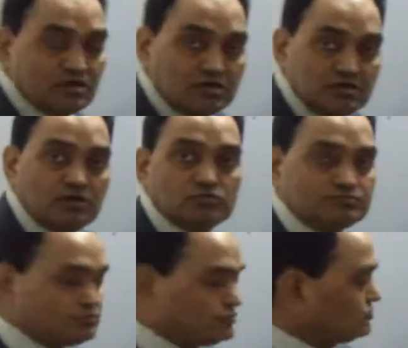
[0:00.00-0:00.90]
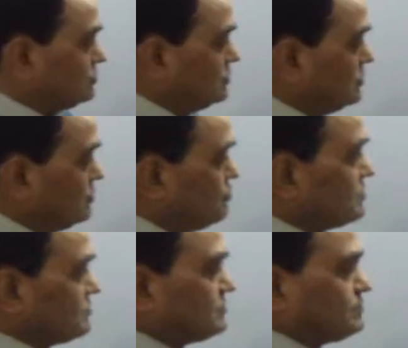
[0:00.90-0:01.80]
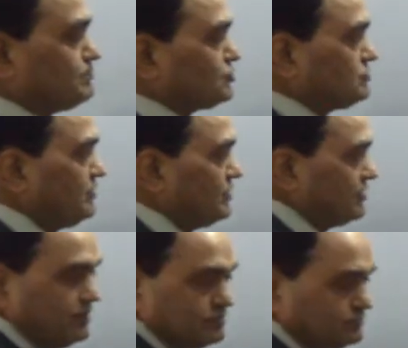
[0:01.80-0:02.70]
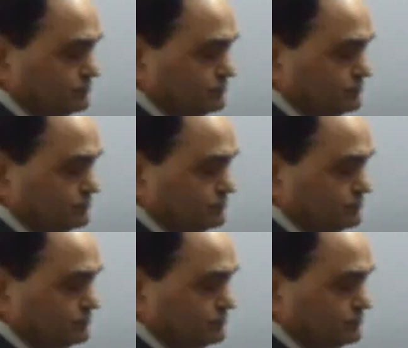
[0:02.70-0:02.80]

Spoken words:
Now, what is the possibility here?